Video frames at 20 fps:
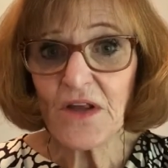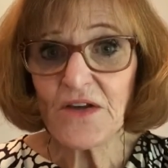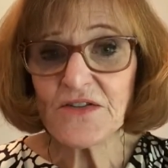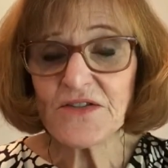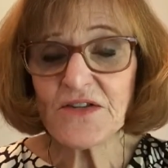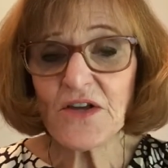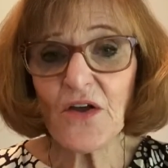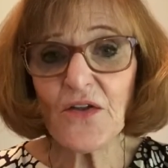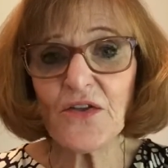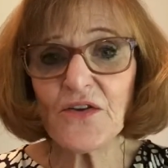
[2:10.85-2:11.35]

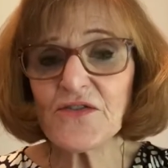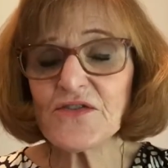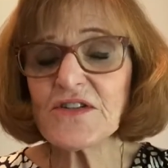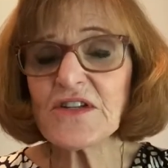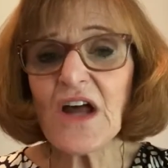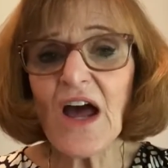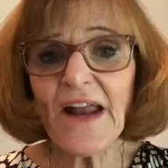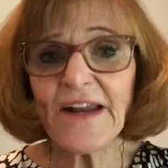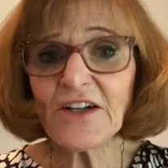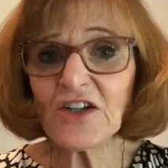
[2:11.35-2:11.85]
So there's
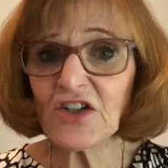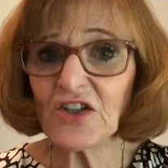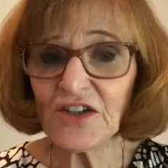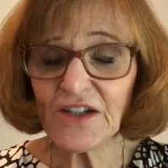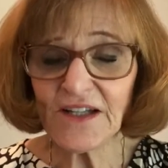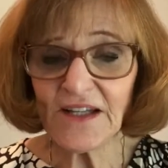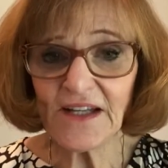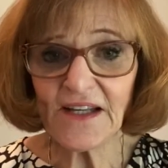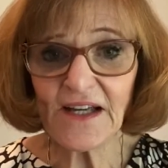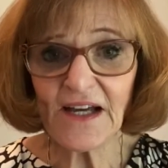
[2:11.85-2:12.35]
not a
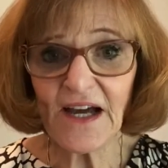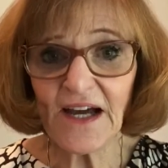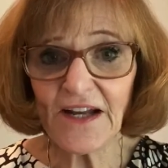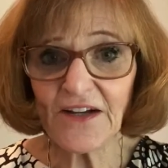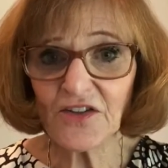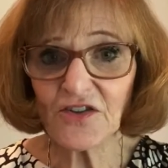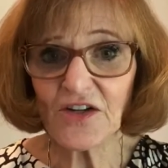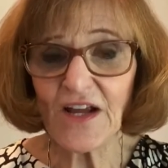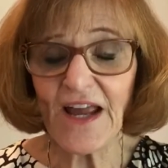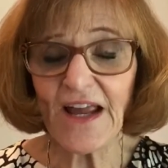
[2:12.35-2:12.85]
cookie
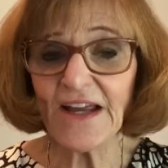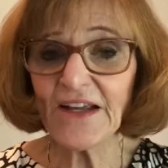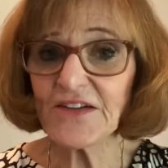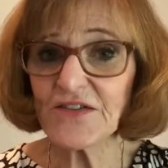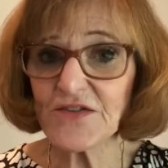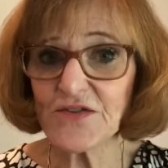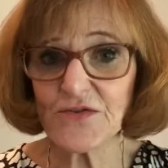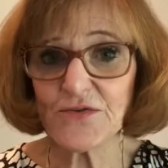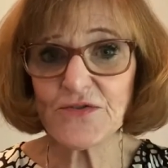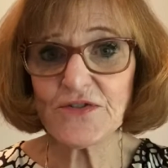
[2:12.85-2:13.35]
cutter
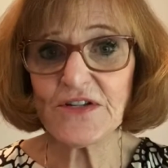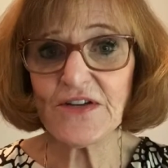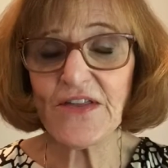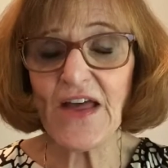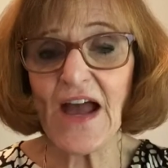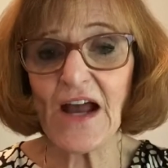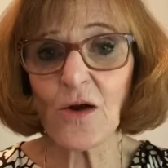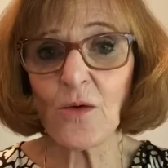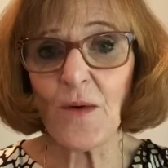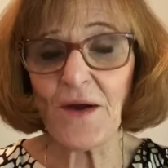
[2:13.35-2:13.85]
answer to
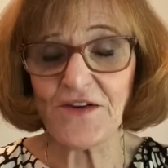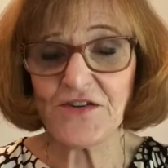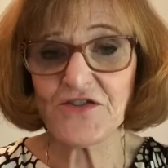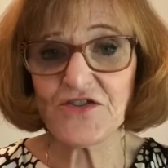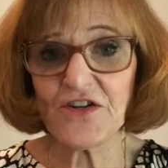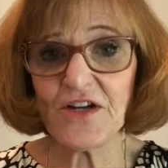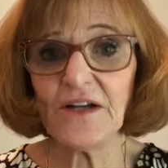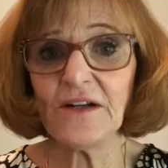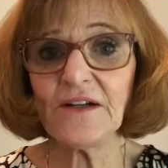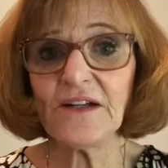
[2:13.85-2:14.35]
that
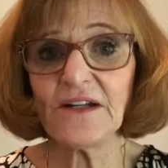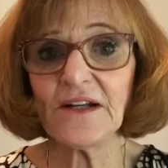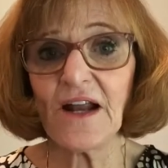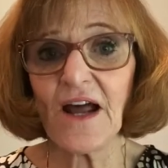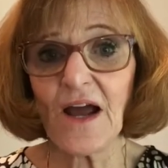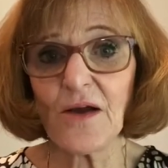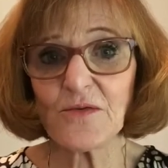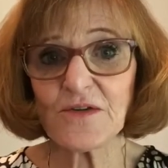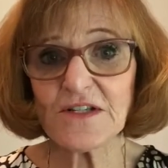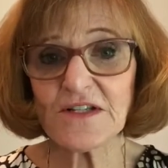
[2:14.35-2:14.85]
question, and
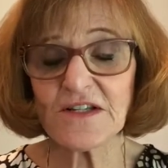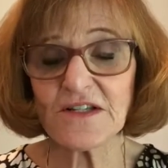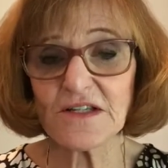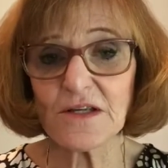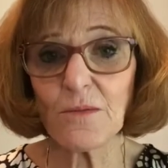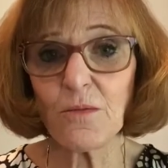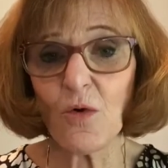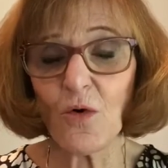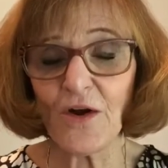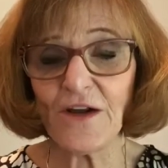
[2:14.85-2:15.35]
I was
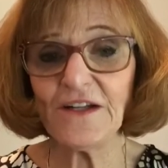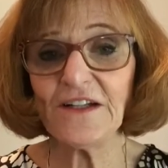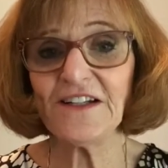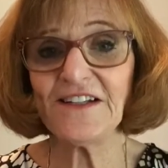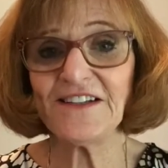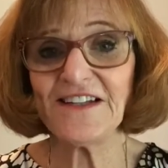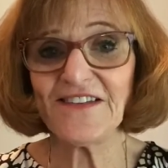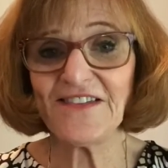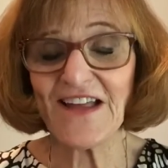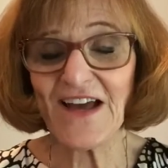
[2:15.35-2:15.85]

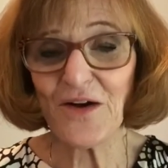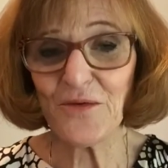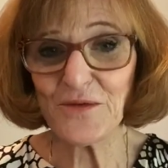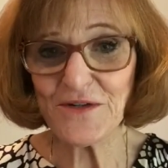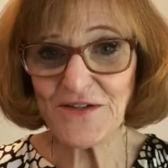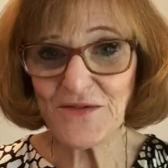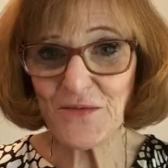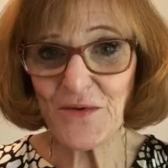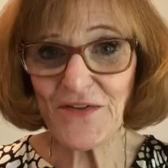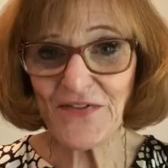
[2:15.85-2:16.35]
disappointed that that
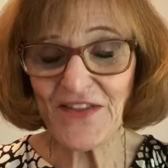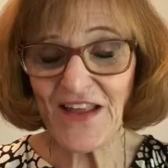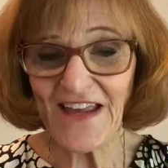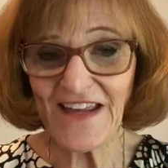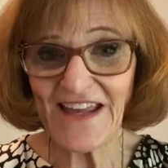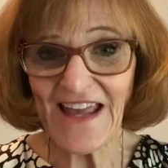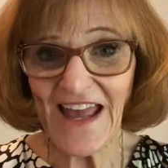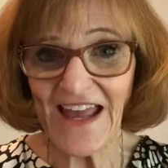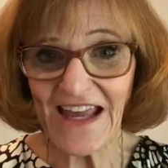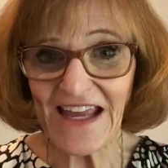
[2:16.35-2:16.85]
was what they
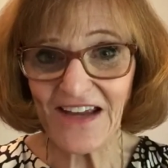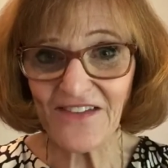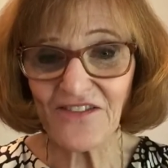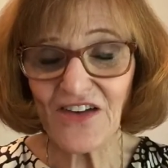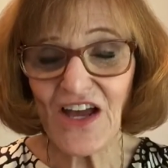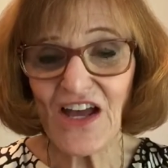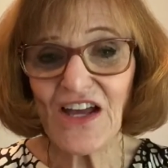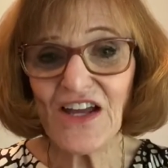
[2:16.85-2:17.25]
gave.